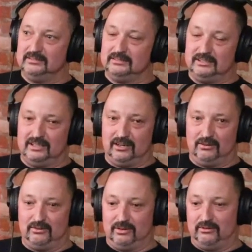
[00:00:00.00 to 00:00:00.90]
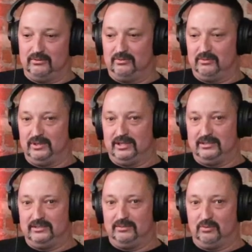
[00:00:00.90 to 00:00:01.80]
you know,
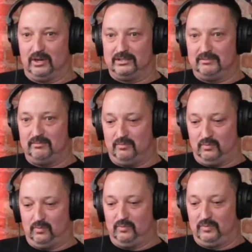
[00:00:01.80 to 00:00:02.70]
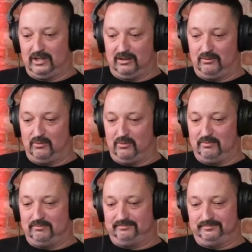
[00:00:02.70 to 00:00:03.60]
within what, you know,
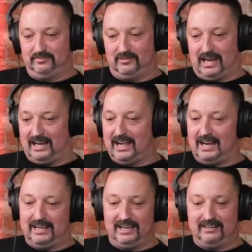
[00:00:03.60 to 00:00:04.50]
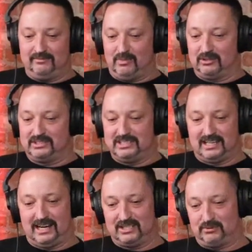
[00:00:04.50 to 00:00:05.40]
when I got in, most of these
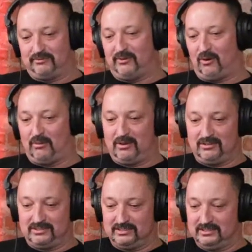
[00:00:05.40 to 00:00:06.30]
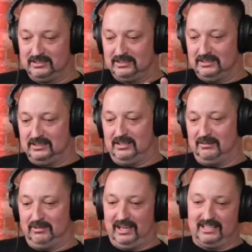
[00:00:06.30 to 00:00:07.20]
guys were farmers,
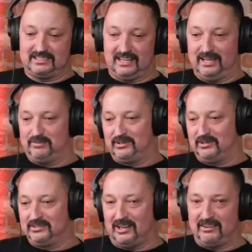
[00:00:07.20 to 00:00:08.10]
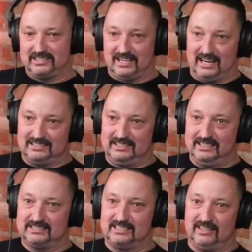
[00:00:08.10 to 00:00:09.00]
landscapers, all these guys
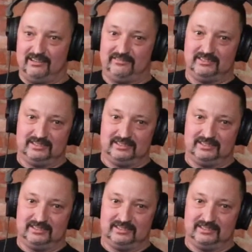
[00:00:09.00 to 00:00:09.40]
did stuff.